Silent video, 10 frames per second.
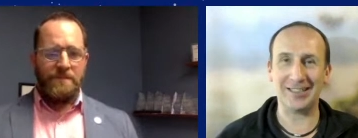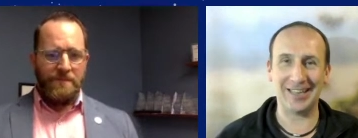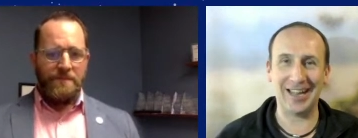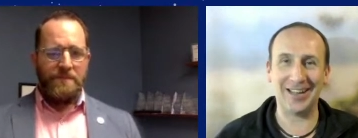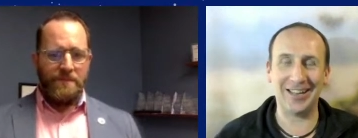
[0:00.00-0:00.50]
Speaker 1: to
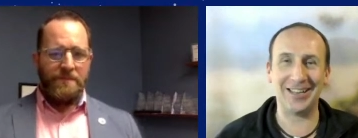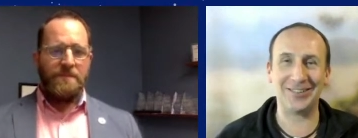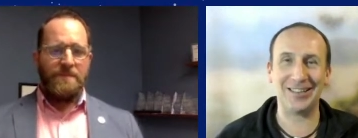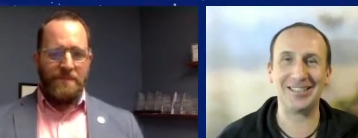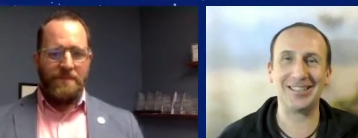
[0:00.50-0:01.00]
how that
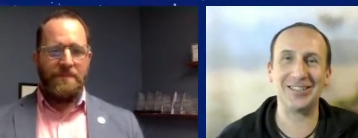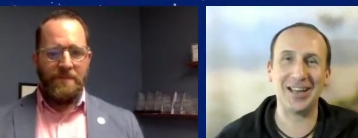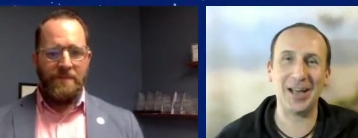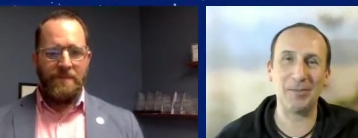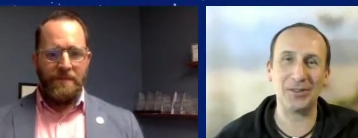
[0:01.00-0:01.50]
transition
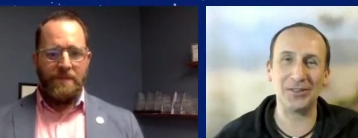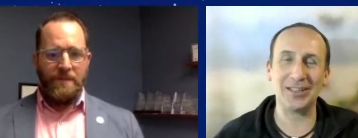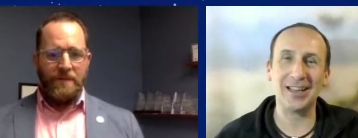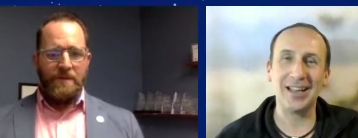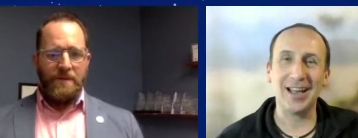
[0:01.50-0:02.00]
happened.
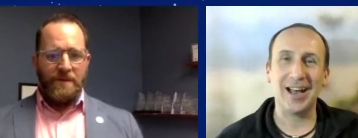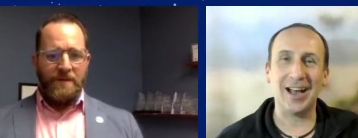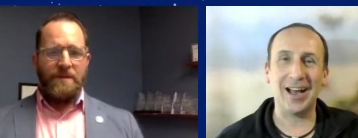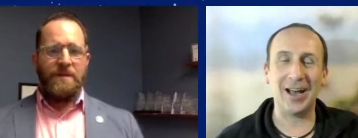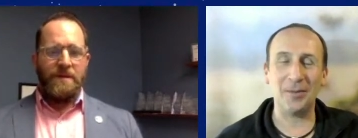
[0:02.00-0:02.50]

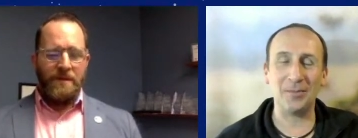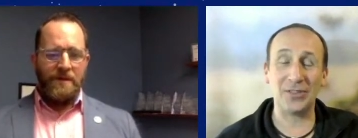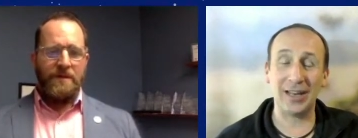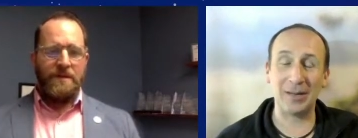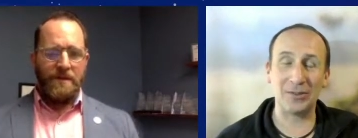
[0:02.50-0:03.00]
Um, so
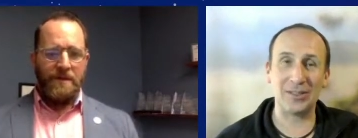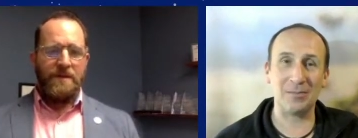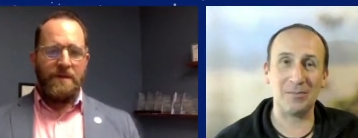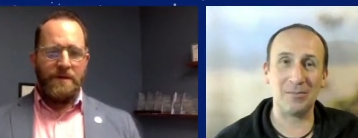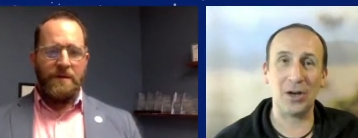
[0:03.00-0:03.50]
that was
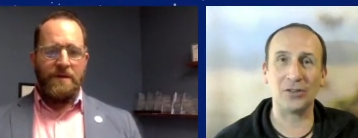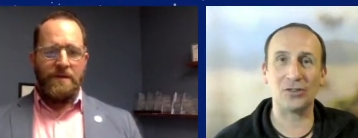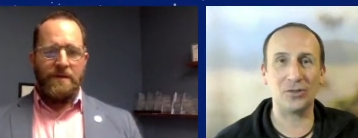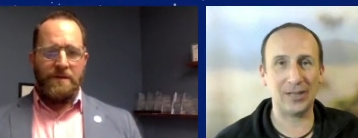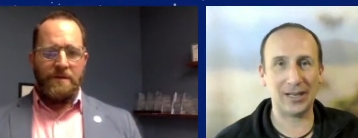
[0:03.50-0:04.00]
in March
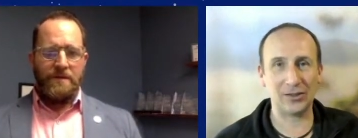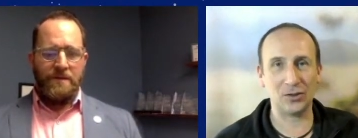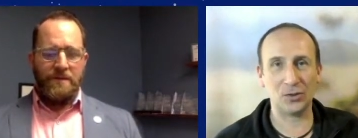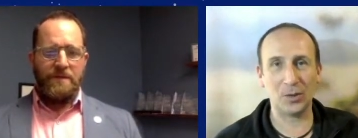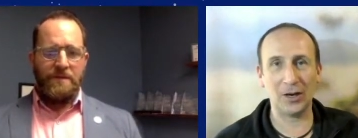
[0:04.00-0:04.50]

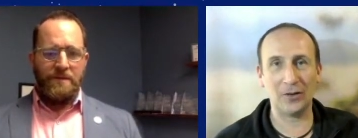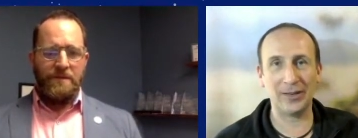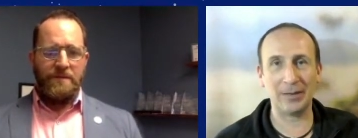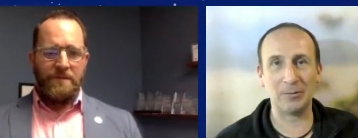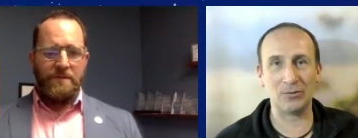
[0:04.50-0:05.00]
2012,
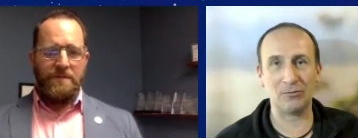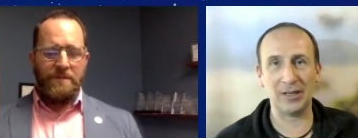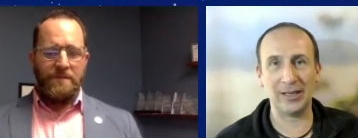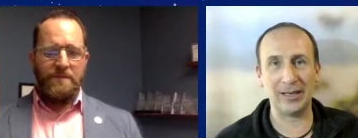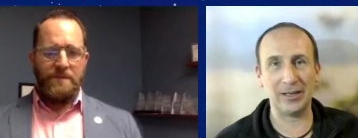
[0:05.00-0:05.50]
and that was
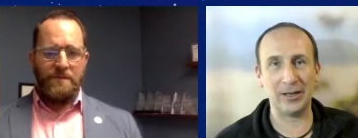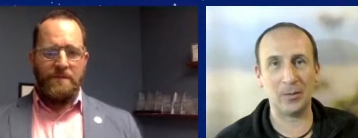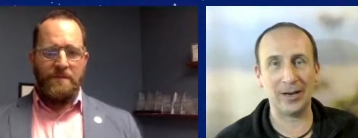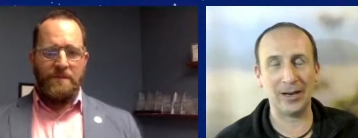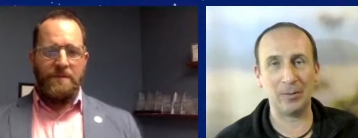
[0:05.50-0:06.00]
really you know
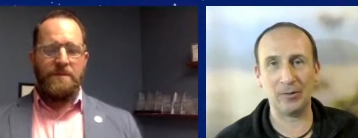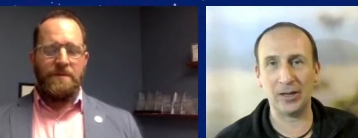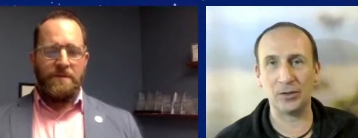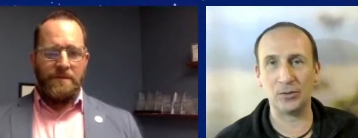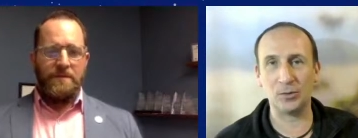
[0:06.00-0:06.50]
when Helping
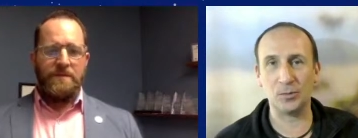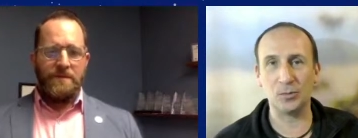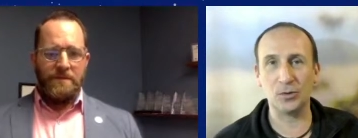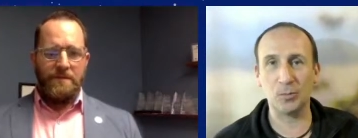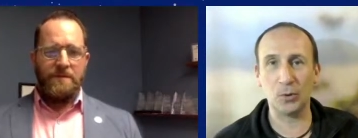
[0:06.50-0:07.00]
Rhinos was
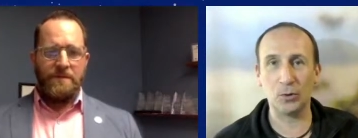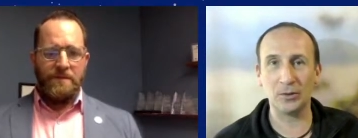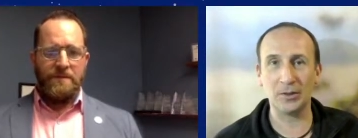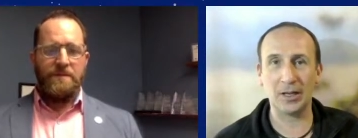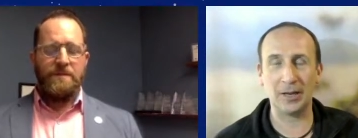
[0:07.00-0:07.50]
was
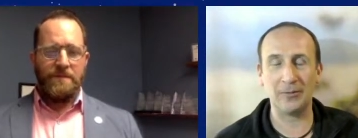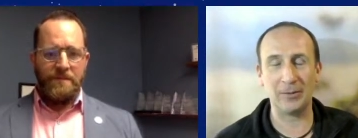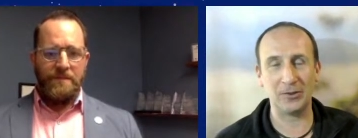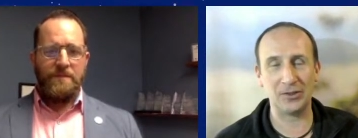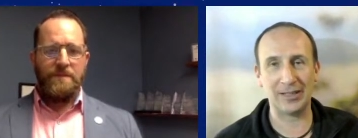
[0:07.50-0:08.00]
born. Uh, in
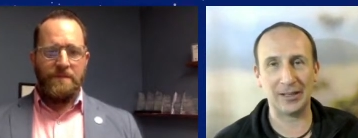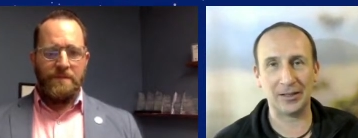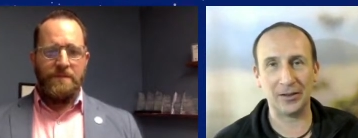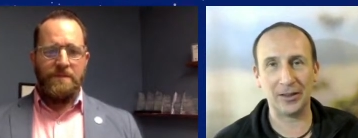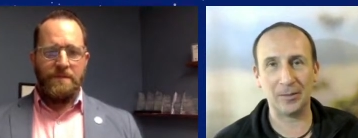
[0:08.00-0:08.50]
fact, we just had our
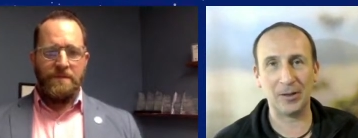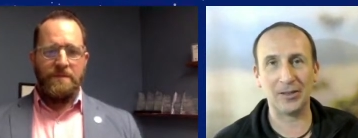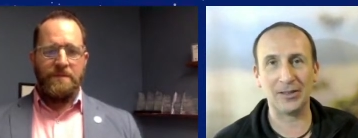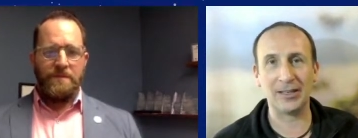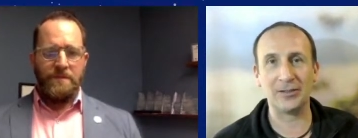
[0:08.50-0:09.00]
ninth
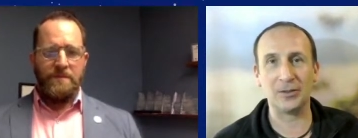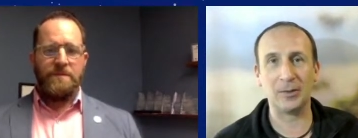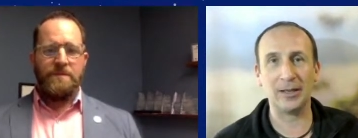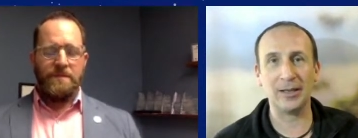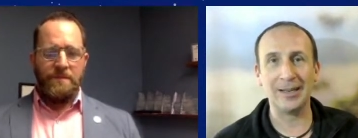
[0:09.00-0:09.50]
birthday, so
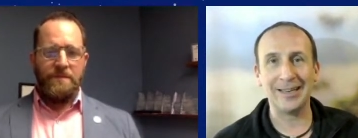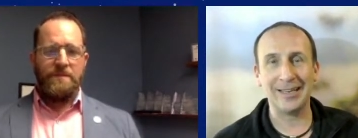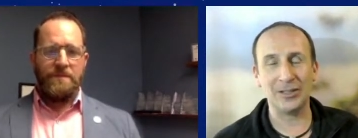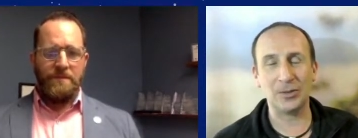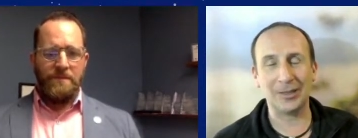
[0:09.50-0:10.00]
we're
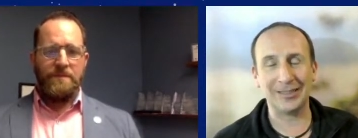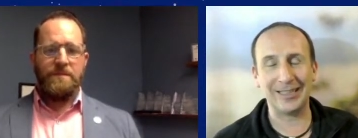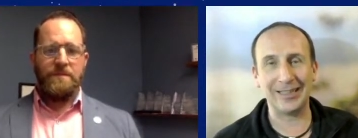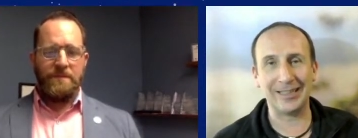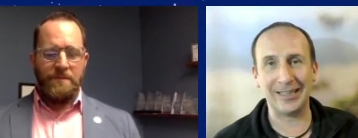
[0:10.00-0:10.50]
into our
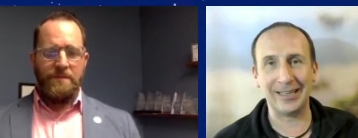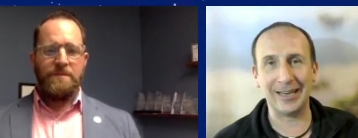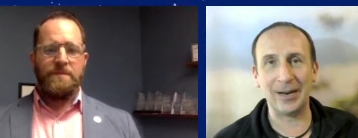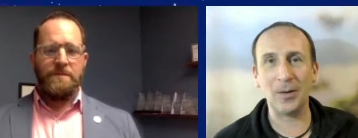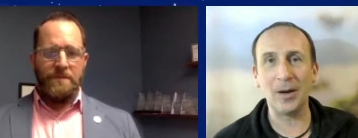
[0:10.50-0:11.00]
tenth year
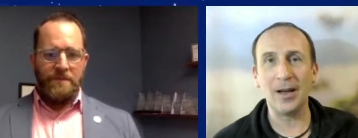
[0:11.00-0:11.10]
now